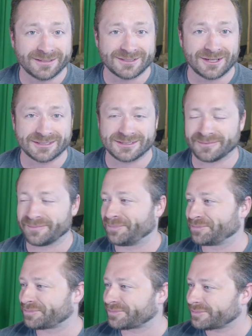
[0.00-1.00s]
It's awesome.
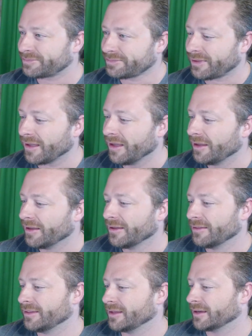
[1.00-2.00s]

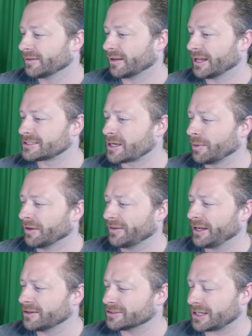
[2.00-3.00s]
The last couple of
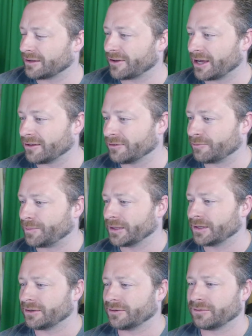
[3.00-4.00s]
videos that I've had have
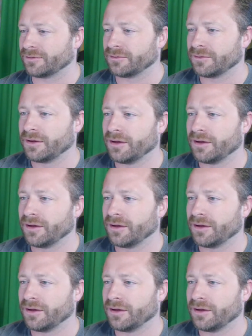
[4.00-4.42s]
been,